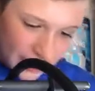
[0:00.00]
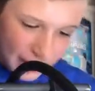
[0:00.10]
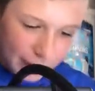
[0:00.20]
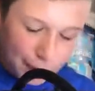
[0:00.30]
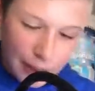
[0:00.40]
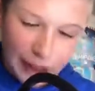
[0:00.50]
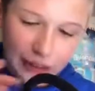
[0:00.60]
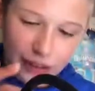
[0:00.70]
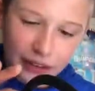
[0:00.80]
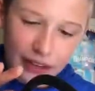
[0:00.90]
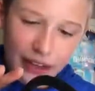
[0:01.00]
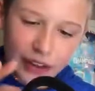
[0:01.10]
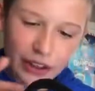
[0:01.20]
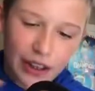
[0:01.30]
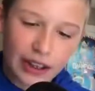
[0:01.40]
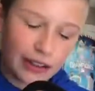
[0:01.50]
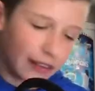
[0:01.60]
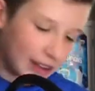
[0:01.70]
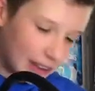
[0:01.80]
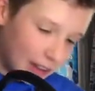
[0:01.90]
second pack. There's that J.K.
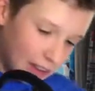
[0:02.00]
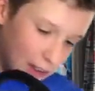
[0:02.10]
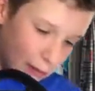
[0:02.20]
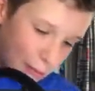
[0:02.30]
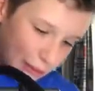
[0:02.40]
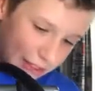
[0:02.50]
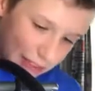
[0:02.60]
right there. So we'll put the